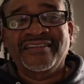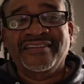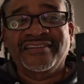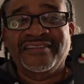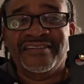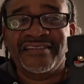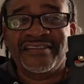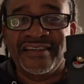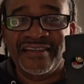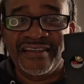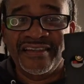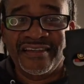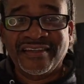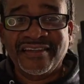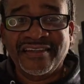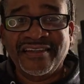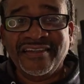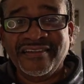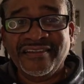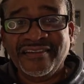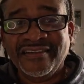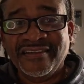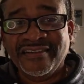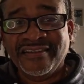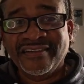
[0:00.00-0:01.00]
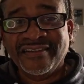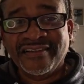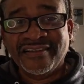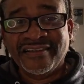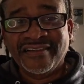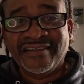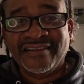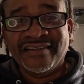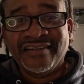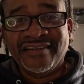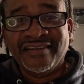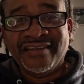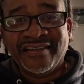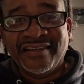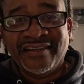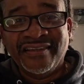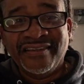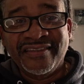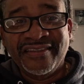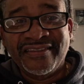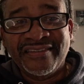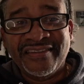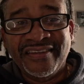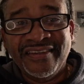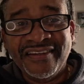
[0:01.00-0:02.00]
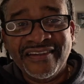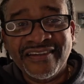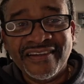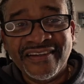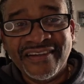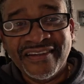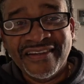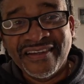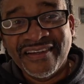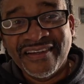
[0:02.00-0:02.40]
See it in there? Can you see her?